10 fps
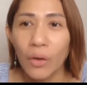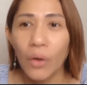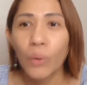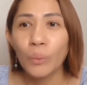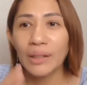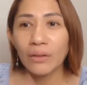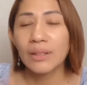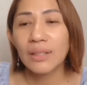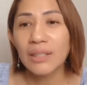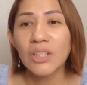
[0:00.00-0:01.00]
or
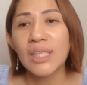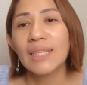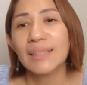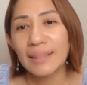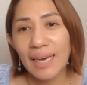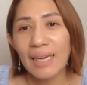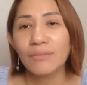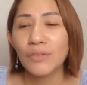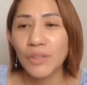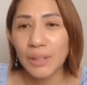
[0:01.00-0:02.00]
without touching the
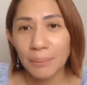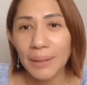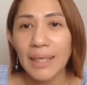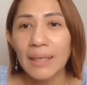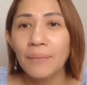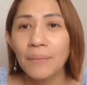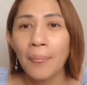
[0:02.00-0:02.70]
lives of somebody